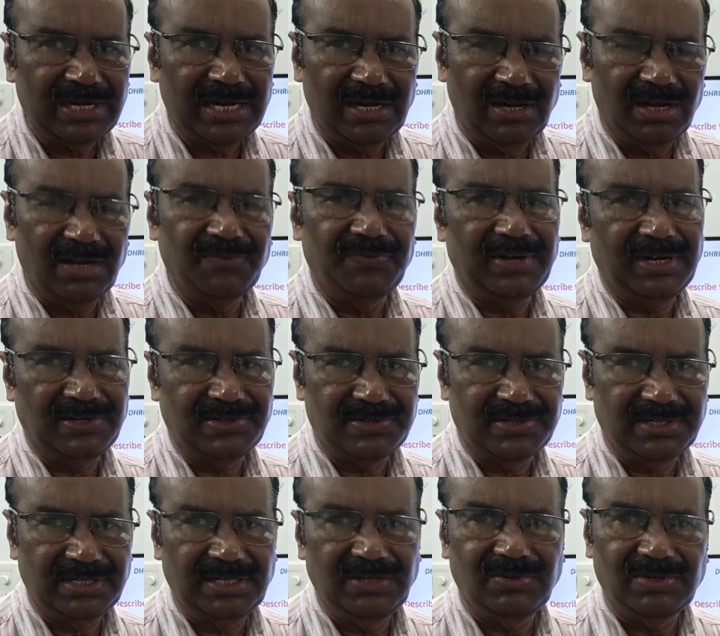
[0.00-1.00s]
canal, friends.
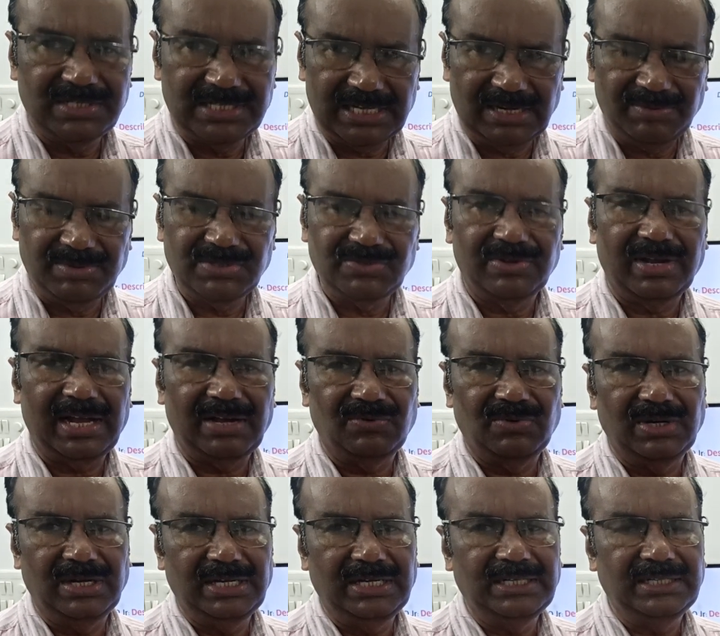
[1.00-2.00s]
In your syllabus you have
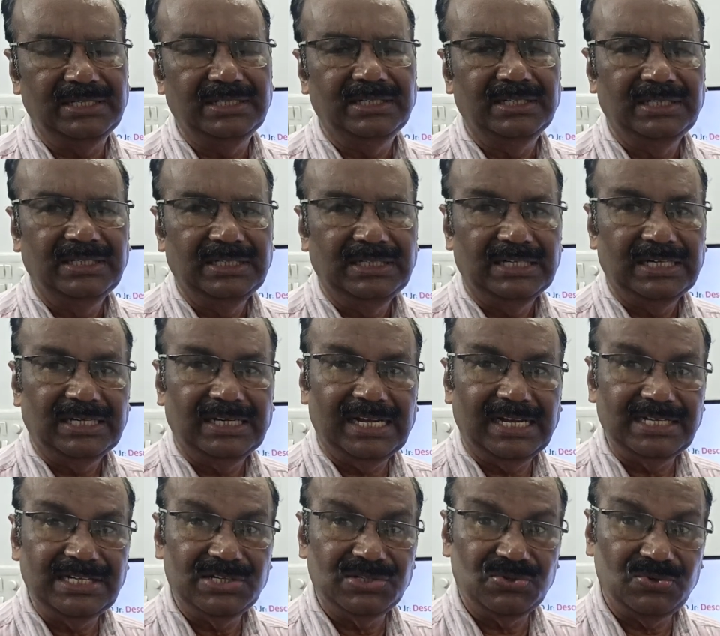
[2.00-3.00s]
only
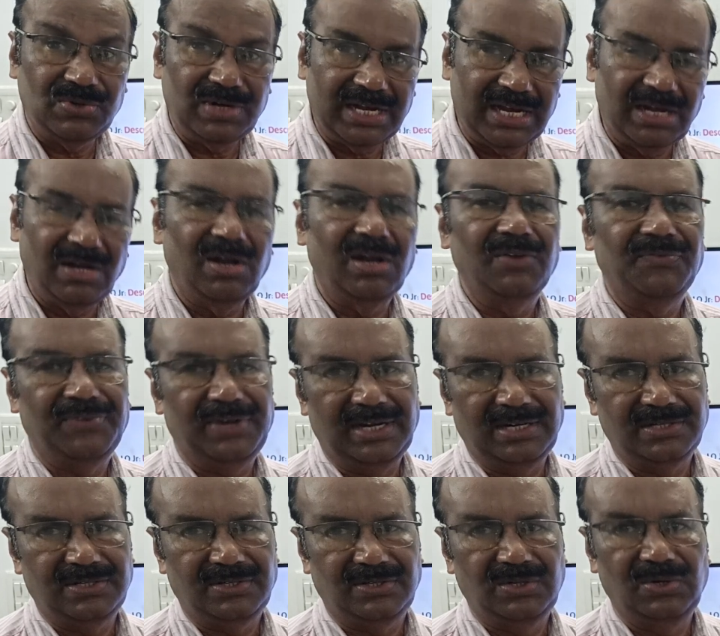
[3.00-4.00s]
digestive canal,
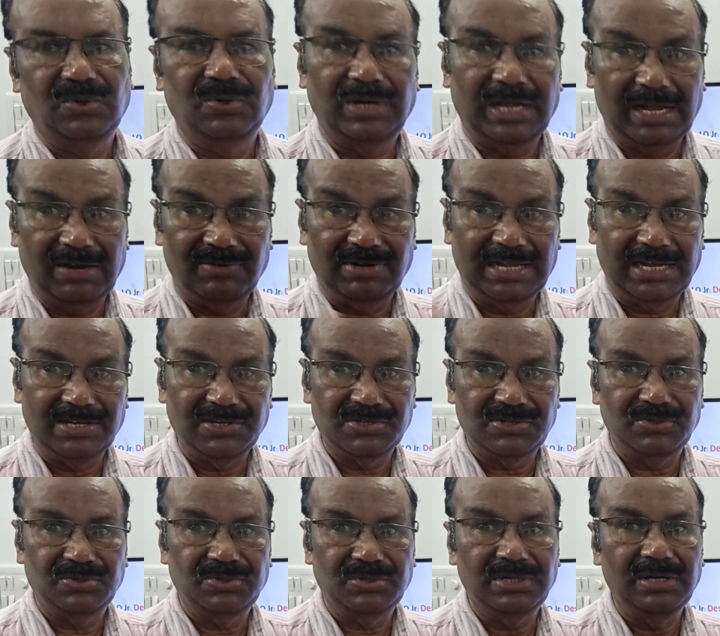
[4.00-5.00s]
friends. You don't have
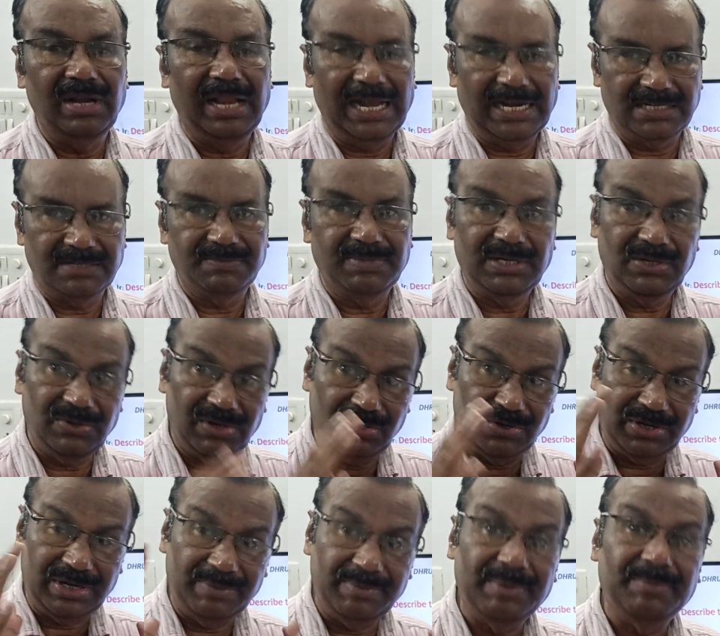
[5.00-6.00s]
digestive glands. But you have
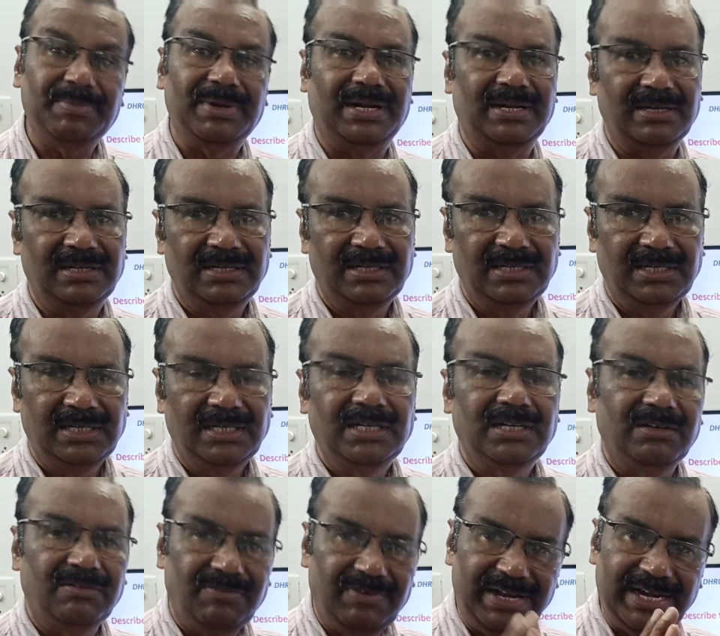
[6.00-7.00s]
to remember,
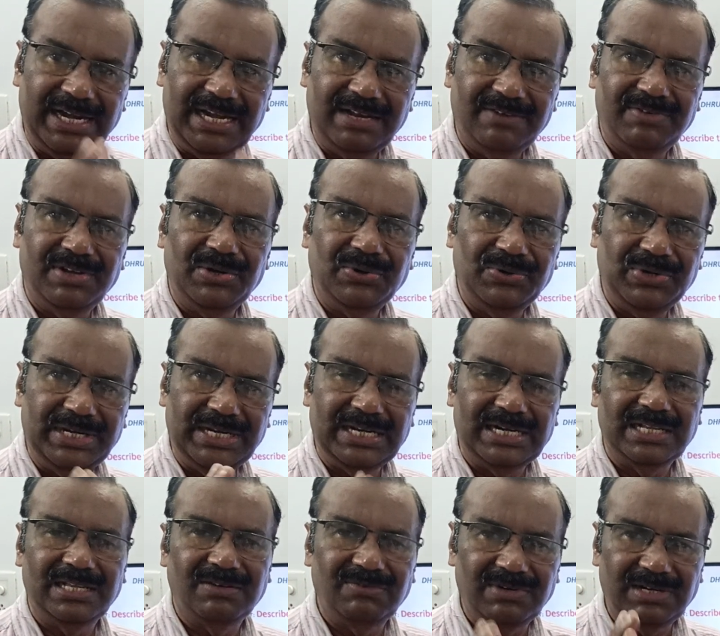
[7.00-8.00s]
whenever you hear
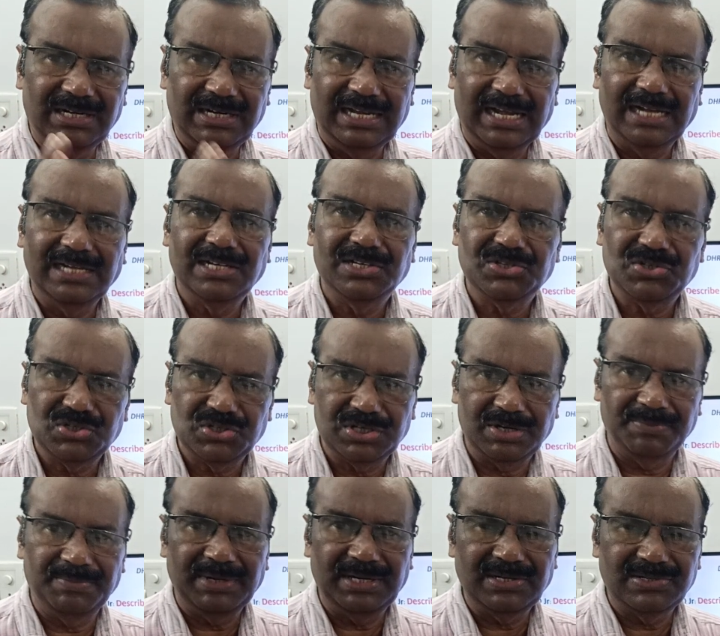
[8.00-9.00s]
the word digestive
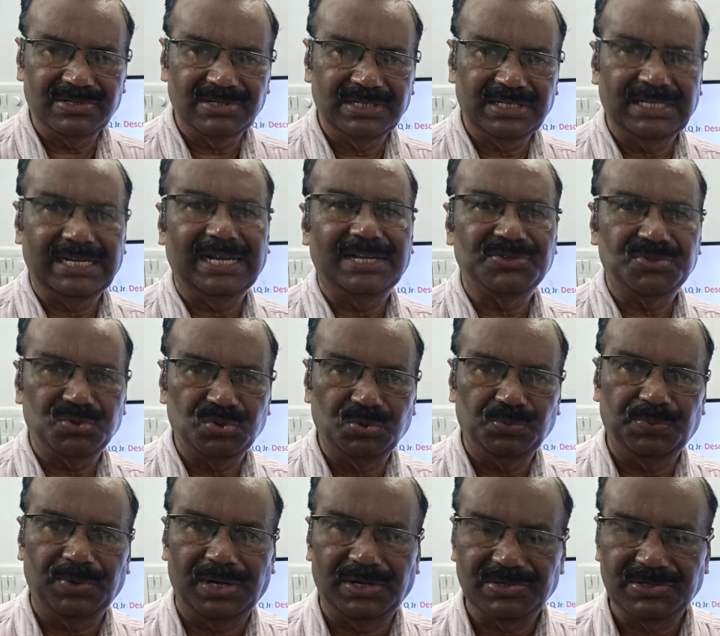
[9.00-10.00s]
system means it has two
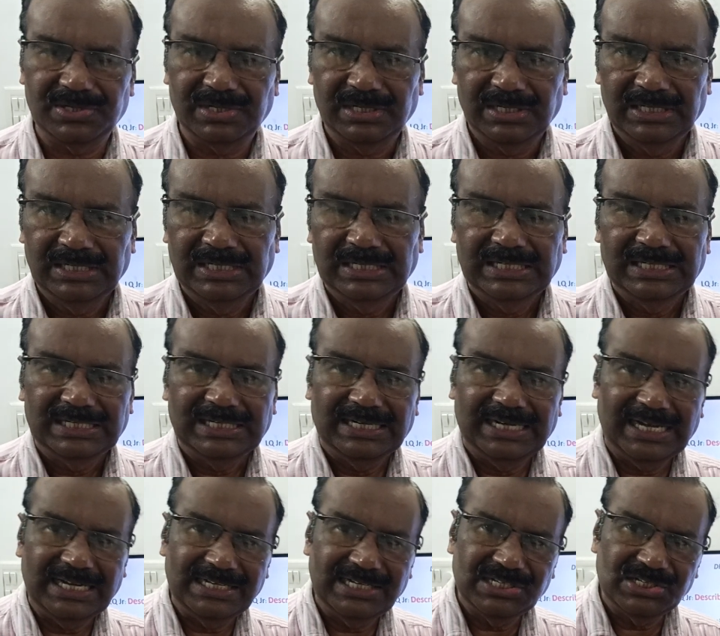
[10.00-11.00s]
parts.
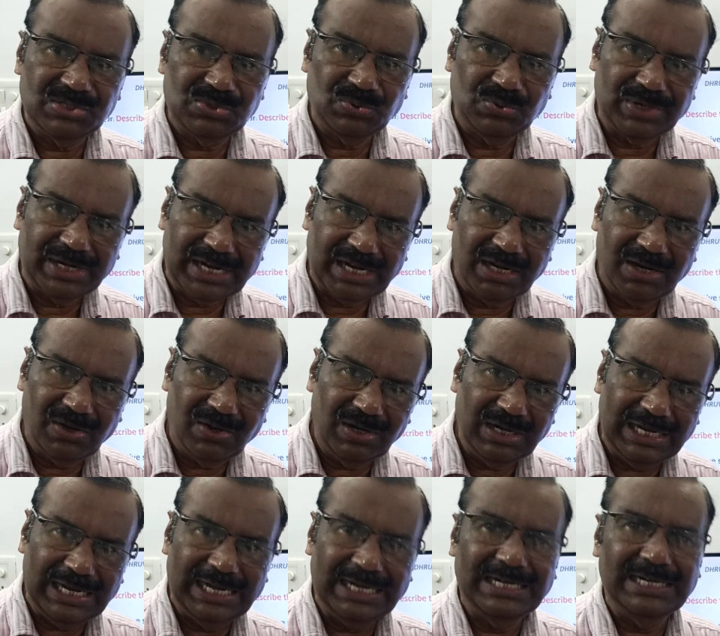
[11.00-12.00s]
Digestive
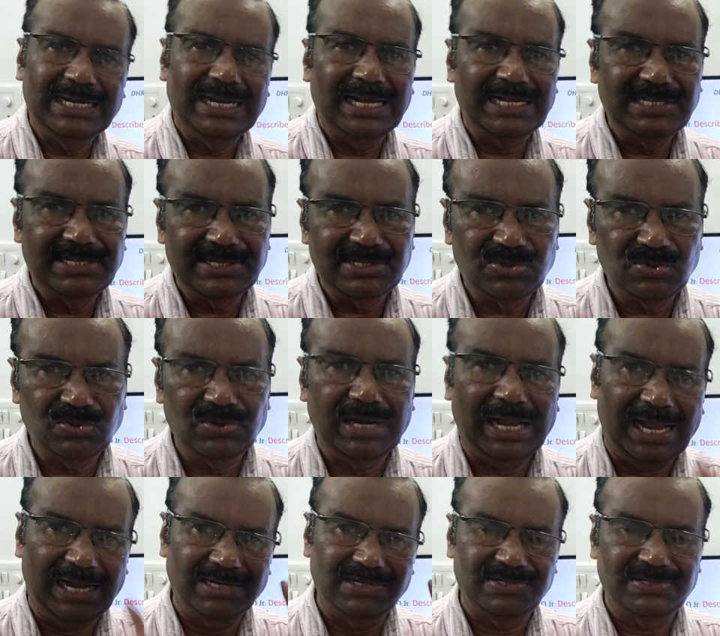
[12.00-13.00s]
canal and digestive
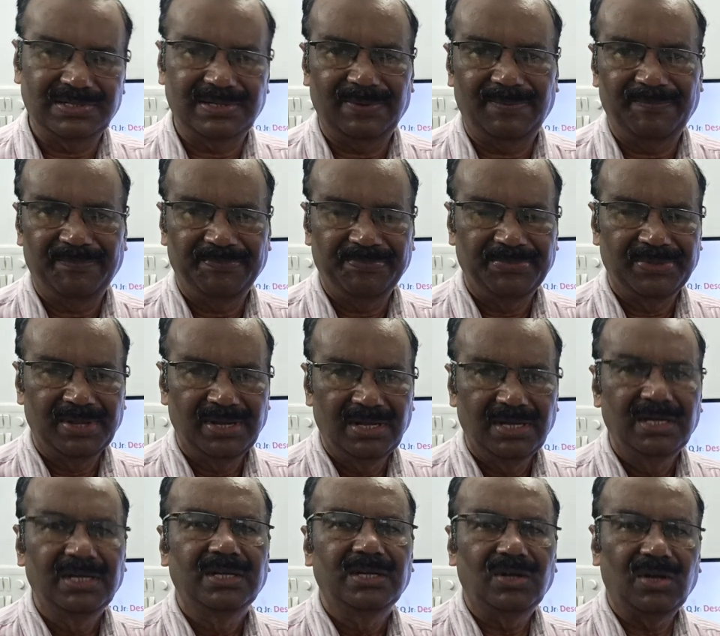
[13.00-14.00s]
glands.
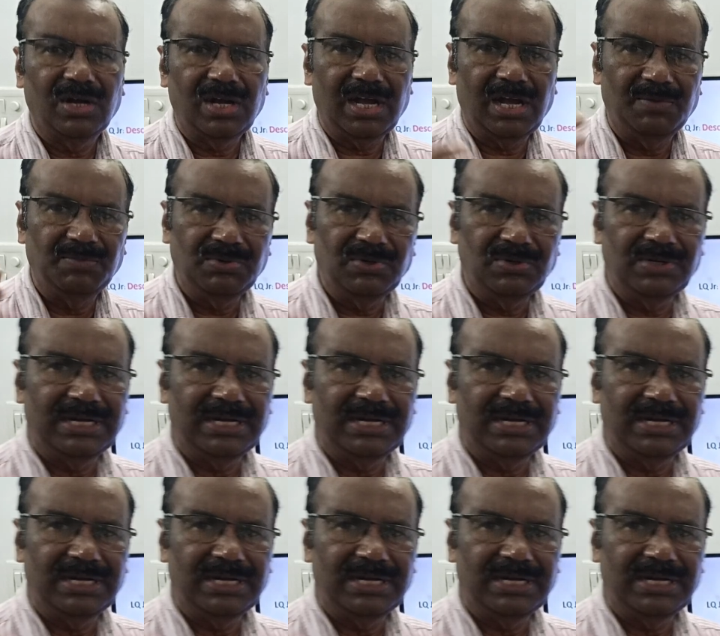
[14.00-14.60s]
Now come to